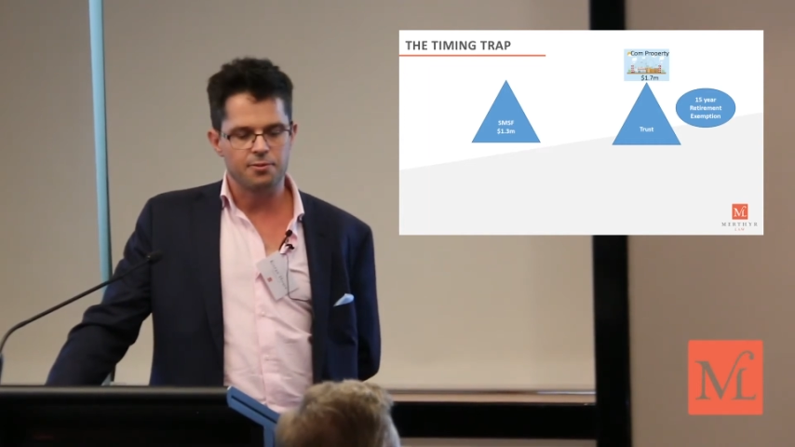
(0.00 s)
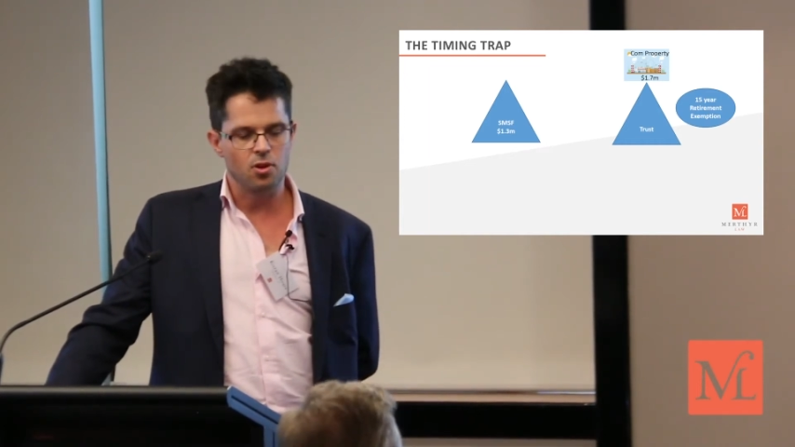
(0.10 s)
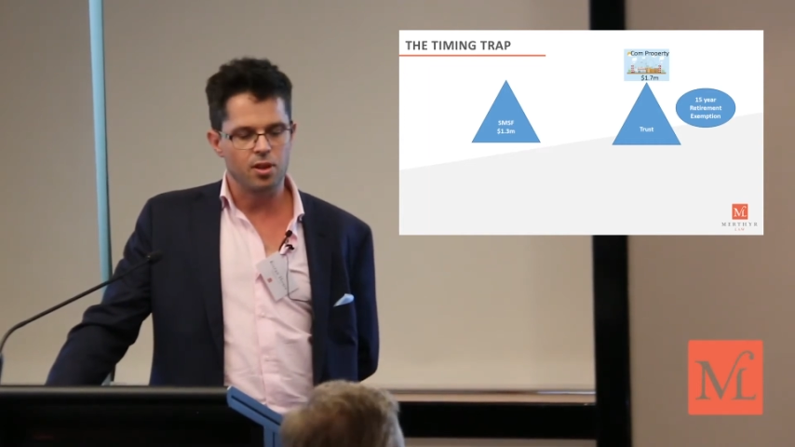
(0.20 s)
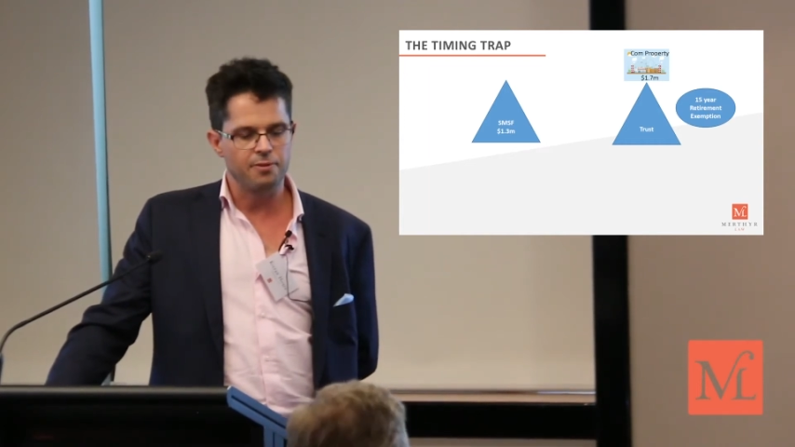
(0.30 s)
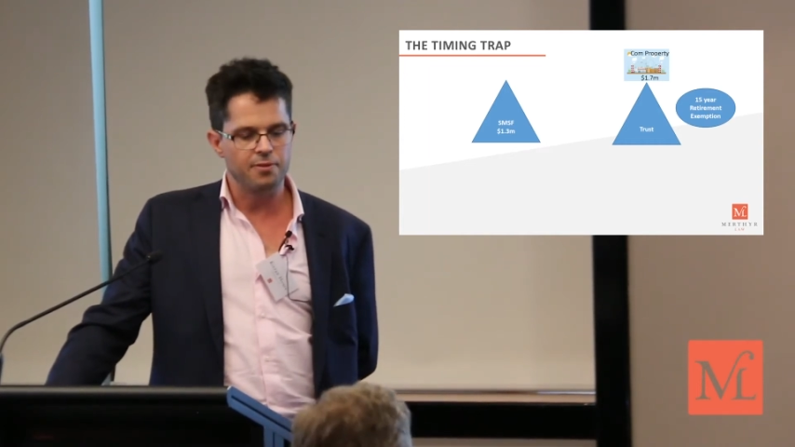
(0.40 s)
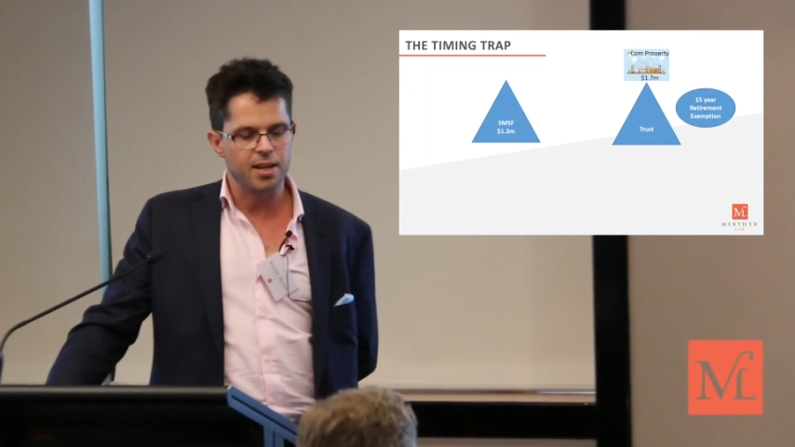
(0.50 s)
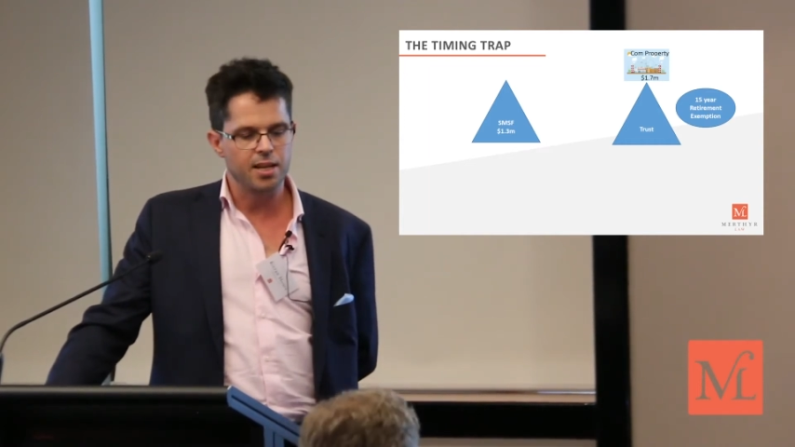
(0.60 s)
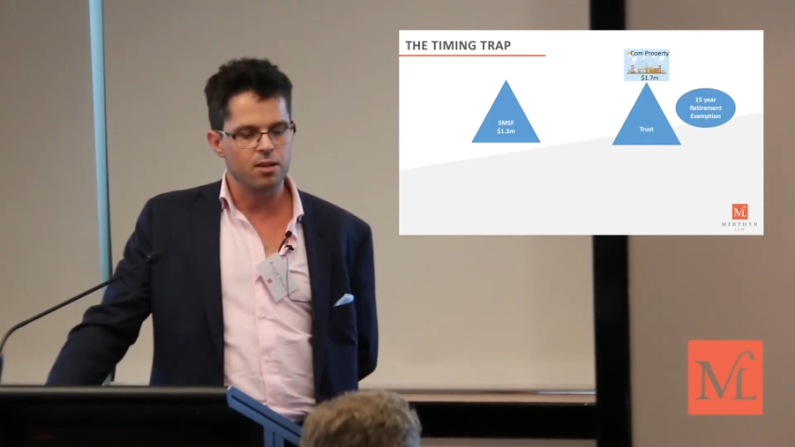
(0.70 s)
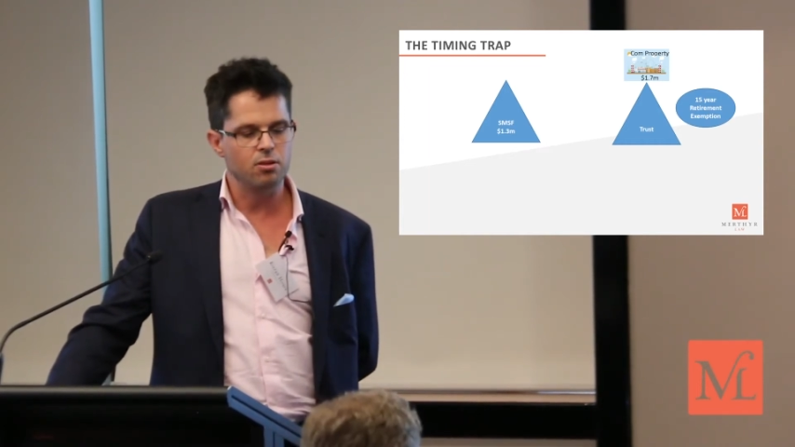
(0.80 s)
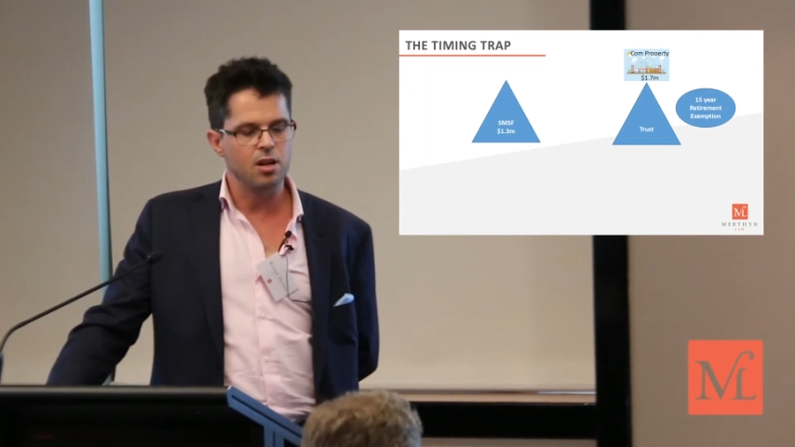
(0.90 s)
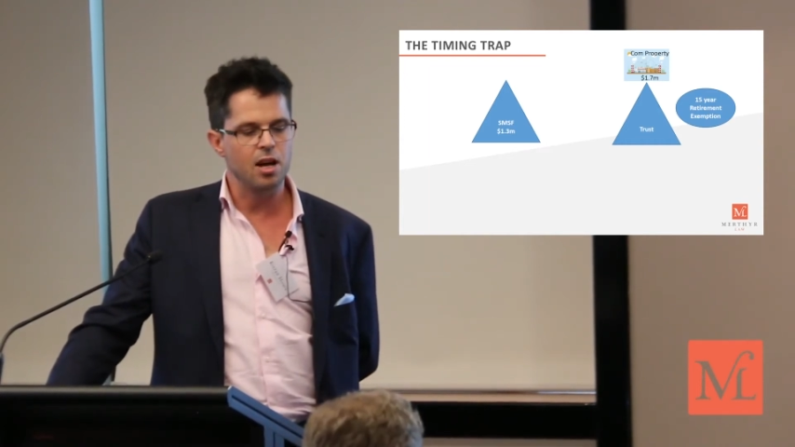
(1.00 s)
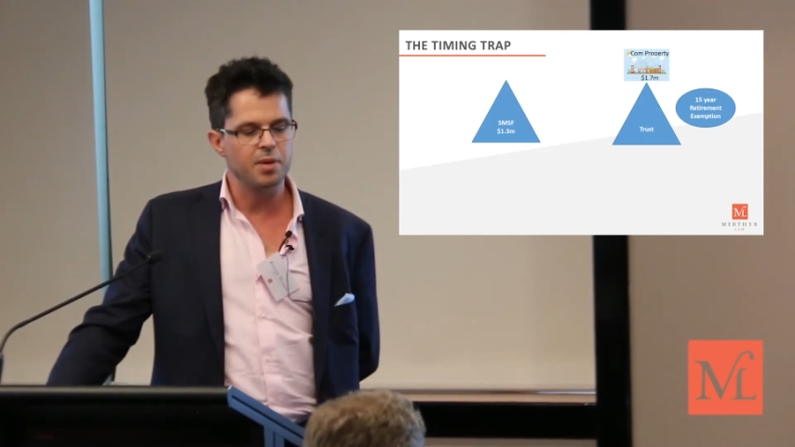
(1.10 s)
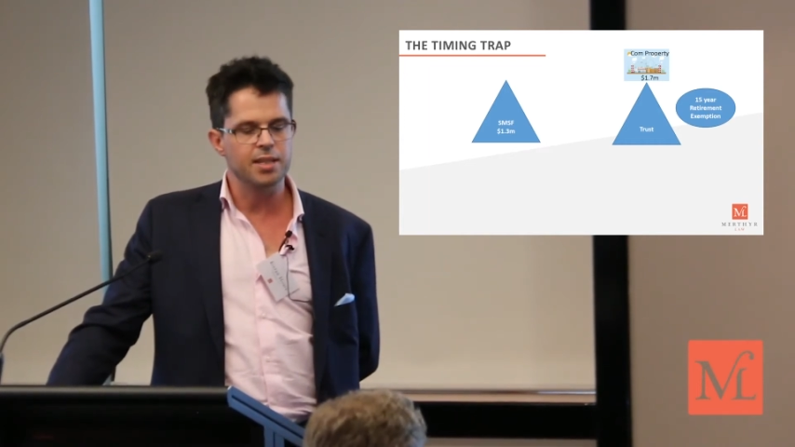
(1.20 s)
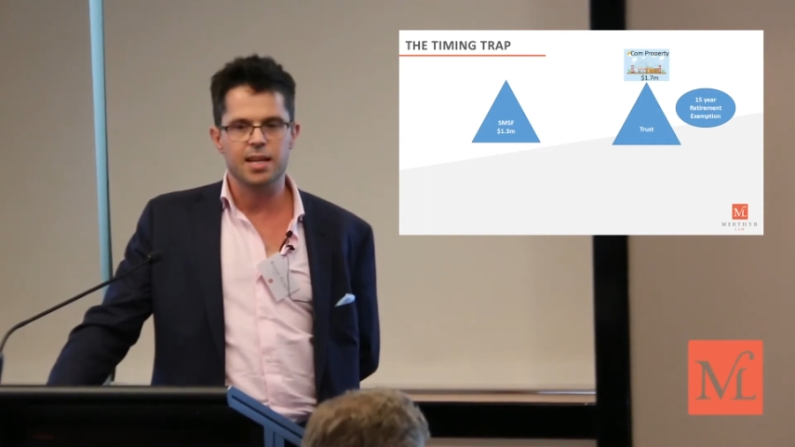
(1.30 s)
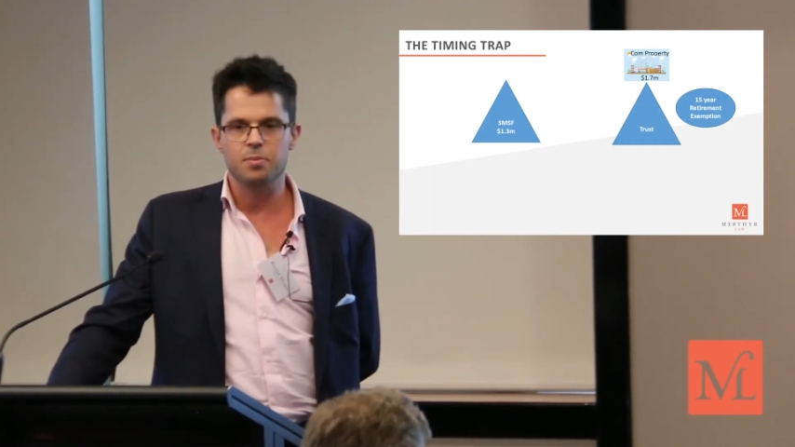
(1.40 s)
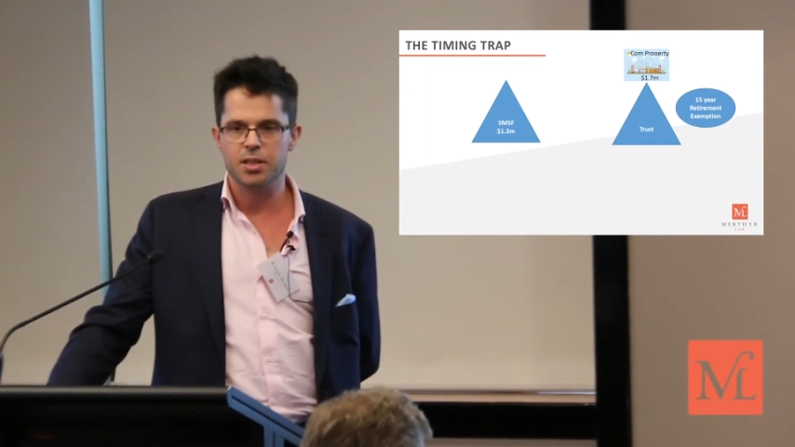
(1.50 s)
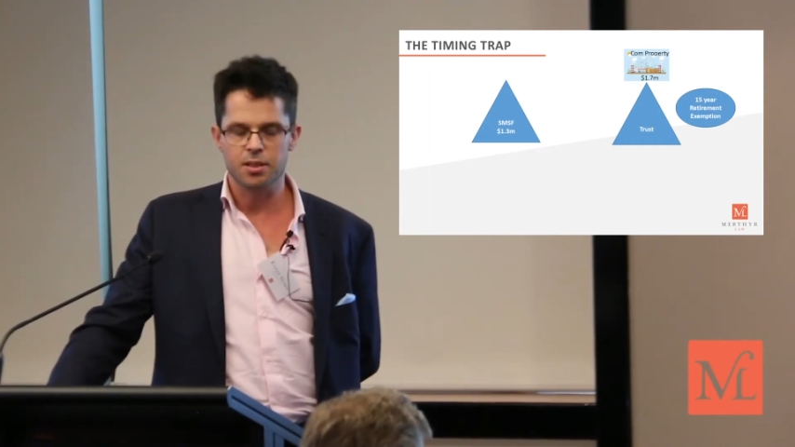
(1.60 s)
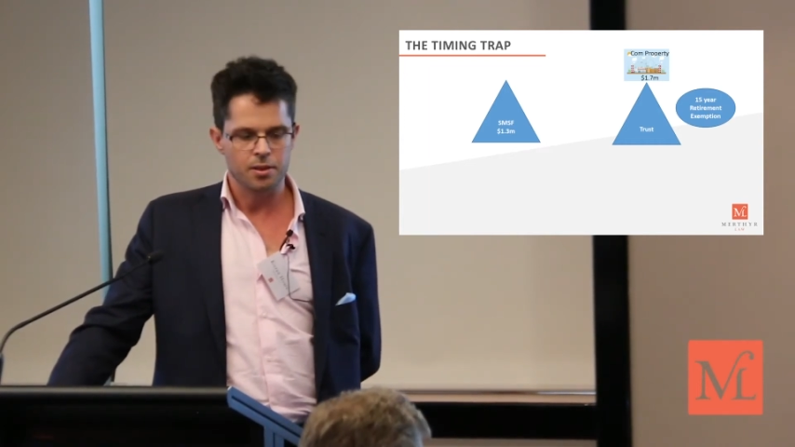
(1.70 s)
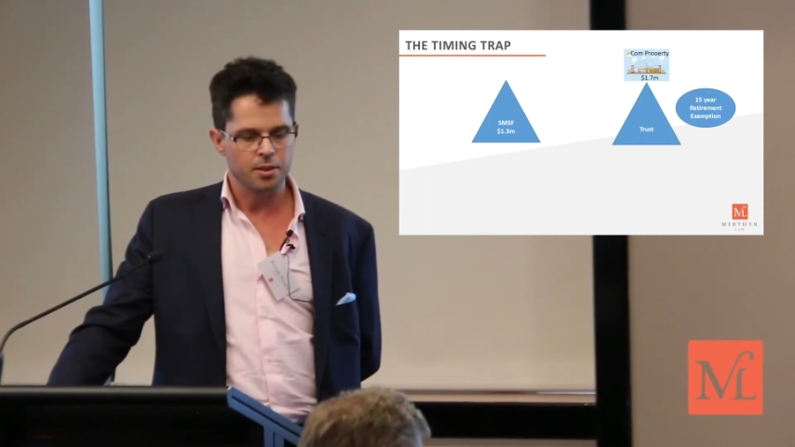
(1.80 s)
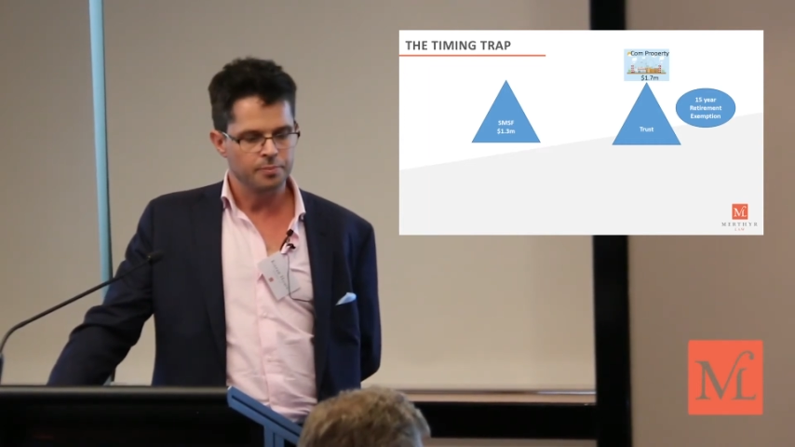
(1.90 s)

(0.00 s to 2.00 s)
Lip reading: for the 15-year retirement exemption,